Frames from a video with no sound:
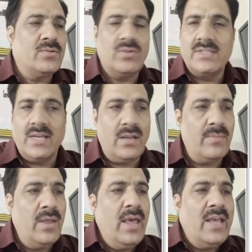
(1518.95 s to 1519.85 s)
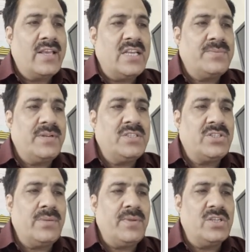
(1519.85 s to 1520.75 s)
So the xylem. Caspian
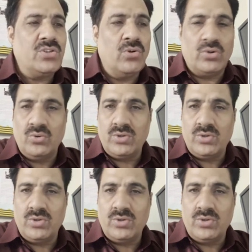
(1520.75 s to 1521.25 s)
strip is not